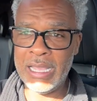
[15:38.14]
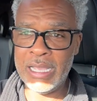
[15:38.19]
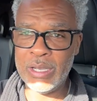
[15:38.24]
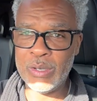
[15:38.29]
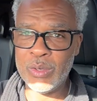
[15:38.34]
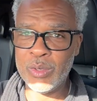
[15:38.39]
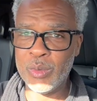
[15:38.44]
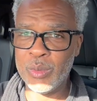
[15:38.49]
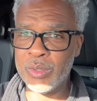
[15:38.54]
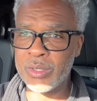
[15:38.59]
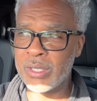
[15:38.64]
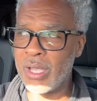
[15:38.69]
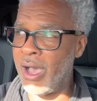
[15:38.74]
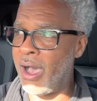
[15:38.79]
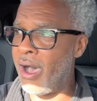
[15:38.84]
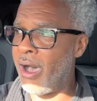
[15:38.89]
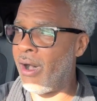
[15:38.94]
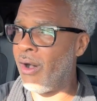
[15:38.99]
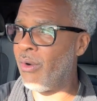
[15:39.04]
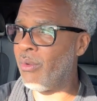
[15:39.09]
was
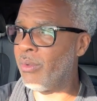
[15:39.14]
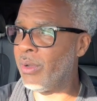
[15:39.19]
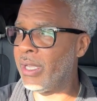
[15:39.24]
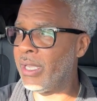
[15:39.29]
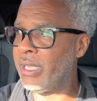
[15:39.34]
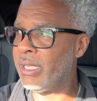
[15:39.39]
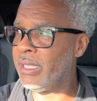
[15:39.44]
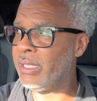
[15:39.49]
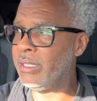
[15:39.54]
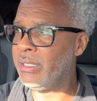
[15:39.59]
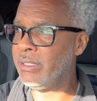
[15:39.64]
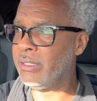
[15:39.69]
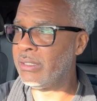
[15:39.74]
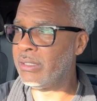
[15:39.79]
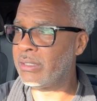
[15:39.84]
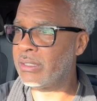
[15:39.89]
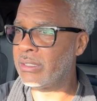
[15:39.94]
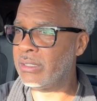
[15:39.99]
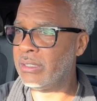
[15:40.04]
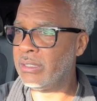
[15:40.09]

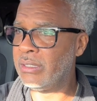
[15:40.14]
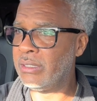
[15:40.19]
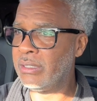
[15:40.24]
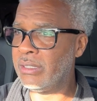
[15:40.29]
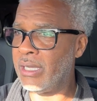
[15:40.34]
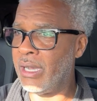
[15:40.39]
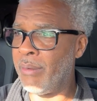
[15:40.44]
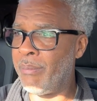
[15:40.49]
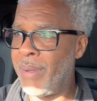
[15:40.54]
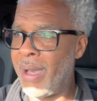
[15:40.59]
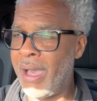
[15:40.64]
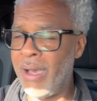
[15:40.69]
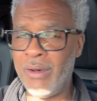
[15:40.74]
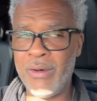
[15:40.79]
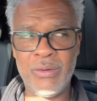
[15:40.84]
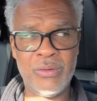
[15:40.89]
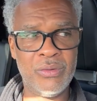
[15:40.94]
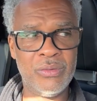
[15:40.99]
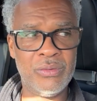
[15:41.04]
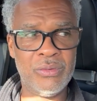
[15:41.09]
always
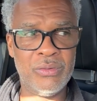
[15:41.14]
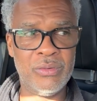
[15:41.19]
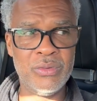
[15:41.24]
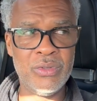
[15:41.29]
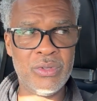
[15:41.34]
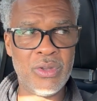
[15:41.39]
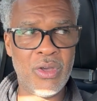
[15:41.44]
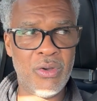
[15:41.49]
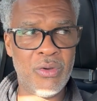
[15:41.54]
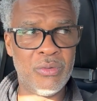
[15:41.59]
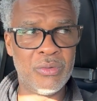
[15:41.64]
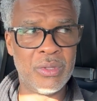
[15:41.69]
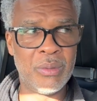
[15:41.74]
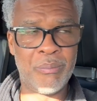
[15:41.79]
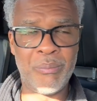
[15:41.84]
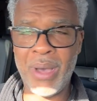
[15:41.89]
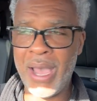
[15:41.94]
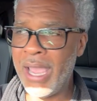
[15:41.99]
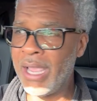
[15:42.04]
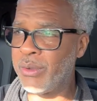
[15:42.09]
about the
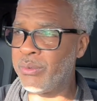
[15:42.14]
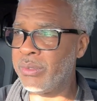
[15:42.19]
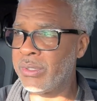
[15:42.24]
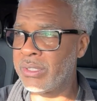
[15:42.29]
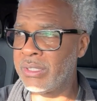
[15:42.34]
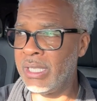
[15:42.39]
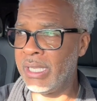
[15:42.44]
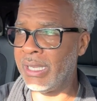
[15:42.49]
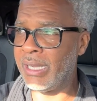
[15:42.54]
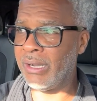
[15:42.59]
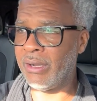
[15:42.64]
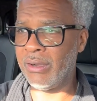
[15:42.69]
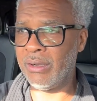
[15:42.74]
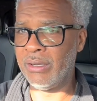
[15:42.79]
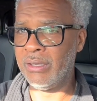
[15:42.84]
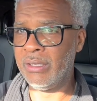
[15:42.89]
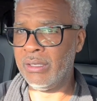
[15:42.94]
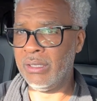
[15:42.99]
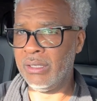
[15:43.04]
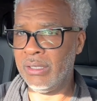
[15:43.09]
bike was there.
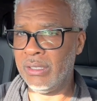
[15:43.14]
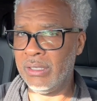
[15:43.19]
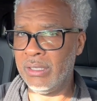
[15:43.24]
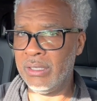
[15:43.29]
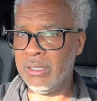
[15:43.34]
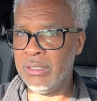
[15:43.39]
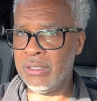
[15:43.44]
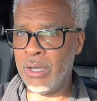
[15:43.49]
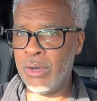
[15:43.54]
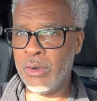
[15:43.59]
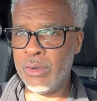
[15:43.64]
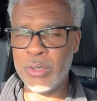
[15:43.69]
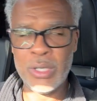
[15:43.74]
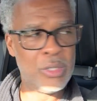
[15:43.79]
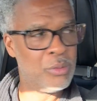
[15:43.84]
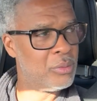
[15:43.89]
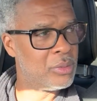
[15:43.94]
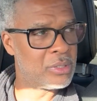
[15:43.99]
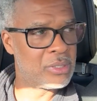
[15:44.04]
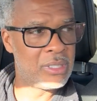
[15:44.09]

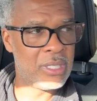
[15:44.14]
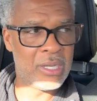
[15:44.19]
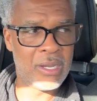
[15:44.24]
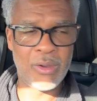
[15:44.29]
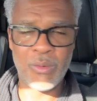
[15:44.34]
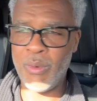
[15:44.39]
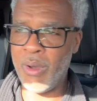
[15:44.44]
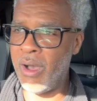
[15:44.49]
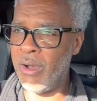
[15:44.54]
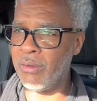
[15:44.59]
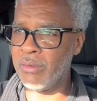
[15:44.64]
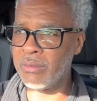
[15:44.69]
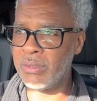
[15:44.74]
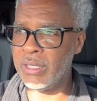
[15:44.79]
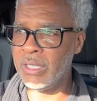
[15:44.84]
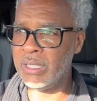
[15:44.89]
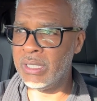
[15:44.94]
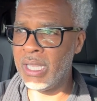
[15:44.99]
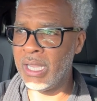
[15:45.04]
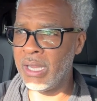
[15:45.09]
It was there. Walt,
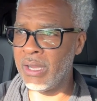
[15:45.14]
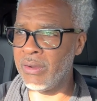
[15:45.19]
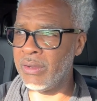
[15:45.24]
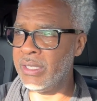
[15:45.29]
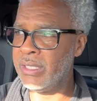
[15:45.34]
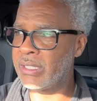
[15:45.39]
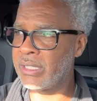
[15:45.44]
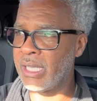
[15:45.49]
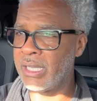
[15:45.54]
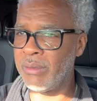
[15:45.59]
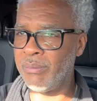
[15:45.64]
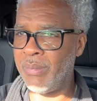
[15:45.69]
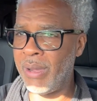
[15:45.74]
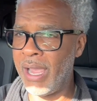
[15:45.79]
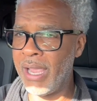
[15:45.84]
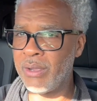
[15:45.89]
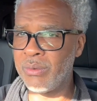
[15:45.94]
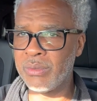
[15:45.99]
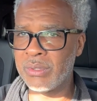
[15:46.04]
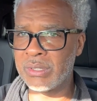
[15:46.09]
he say the
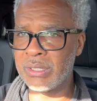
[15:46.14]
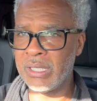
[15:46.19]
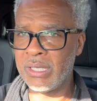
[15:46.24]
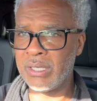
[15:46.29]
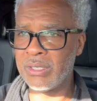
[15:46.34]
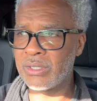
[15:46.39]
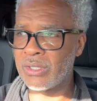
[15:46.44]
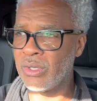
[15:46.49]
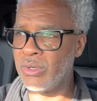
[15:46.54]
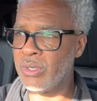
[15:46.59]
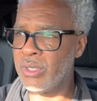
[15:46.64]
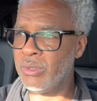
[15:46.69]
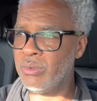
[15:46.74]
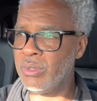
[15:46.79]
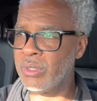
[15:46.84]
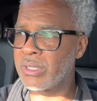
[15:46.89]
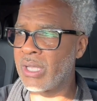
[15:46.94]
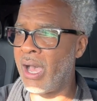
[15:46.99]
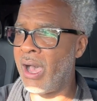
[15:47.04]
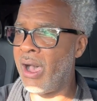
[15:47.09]
bike was there, so it
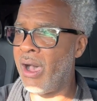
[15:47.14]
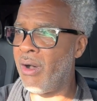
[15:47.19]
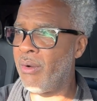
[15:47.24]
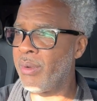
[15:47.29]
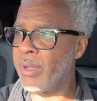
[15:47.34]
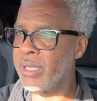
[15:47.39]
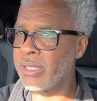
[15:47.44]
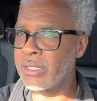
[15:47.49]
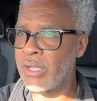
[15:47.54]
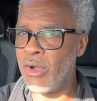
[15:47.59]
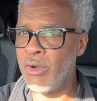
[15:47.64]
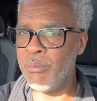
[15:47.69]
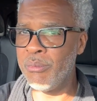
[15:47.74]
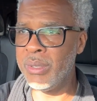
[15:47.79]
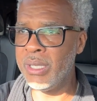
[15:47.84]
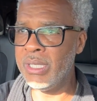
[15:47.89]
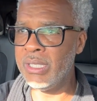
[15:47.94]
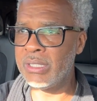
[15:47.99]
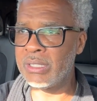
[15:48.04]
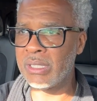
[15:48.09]
was always on
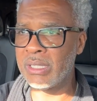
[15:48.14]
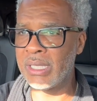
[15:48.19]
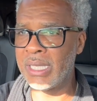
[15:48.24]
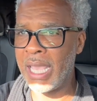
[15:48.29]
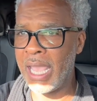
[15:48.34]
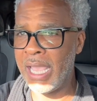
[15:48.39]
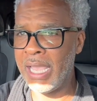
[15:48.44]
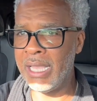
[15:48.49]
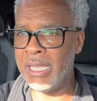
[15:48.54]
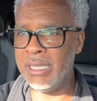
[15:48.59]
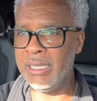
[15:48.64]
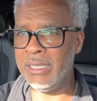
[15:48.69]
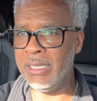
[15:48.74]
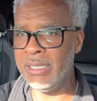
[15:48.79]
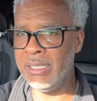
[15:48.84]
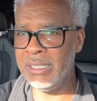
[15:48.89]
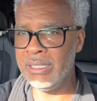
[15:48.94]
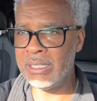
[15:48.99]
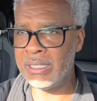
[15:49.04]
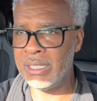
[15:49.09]
me to gain
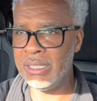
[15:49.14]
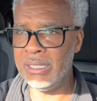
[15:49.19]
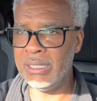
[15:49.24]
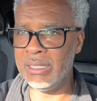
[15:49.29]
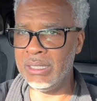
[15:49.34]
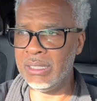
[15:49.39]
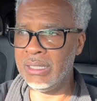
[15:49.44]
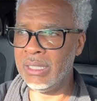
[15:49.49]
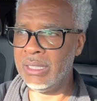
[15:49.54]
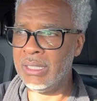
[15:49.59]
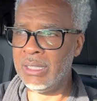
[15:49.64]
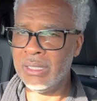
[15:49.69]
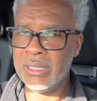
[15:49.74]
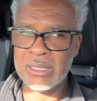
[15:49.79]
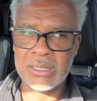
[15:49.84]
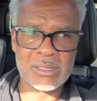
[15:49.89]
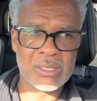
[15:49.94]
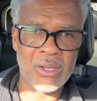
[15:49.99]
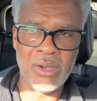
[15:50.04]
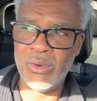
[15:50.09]
ET.
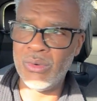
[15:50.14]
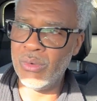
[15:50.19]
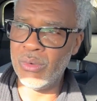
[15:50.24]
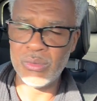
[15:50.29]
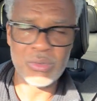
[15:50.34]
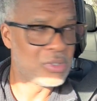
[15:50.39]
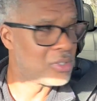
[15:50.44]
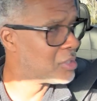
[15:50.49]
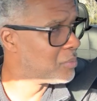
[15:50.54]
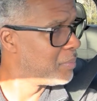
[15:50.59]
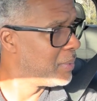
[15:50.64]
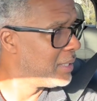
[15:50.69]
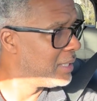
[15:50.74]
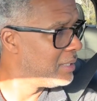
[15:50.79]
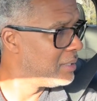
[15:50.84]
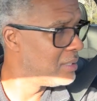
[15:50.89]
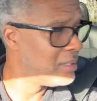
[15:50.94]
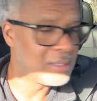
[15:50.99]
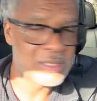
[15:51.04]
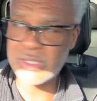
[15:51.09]
So
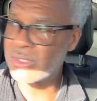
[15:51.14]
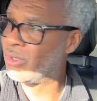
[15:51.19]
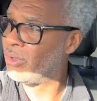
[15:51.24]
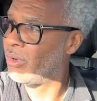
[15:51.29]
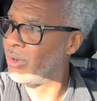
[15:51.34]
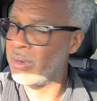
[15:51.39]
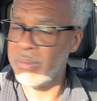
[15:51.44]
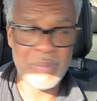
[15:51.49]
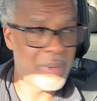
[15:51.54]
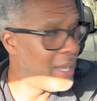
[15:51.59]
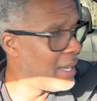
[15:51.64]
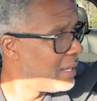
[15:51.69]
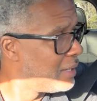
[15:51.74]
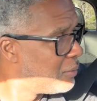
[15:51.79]
spinning the story back,